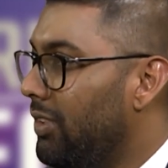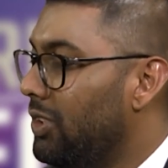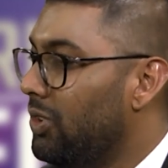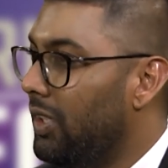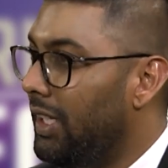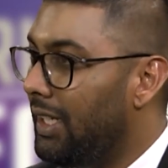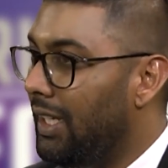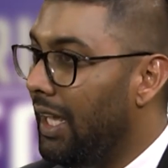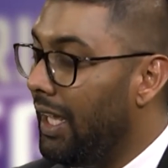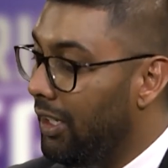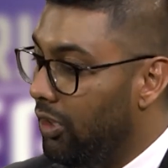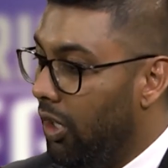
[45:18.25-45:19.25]
So
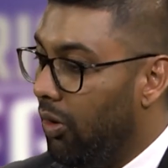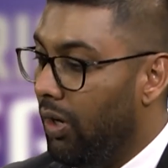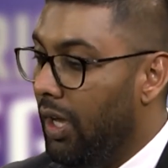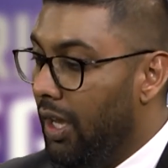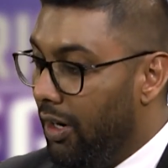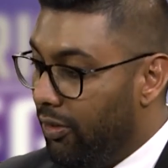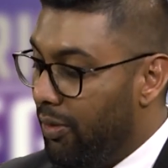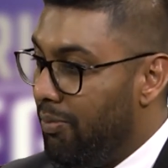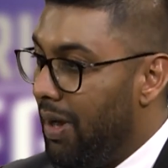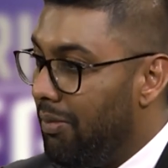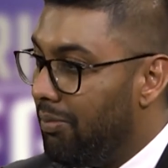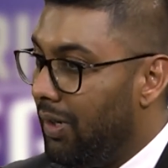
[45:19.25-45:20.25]
now,
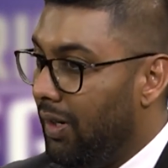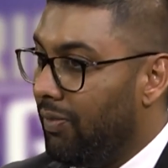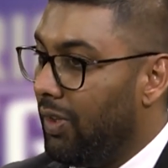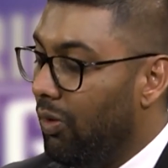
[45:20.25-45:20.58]
remember,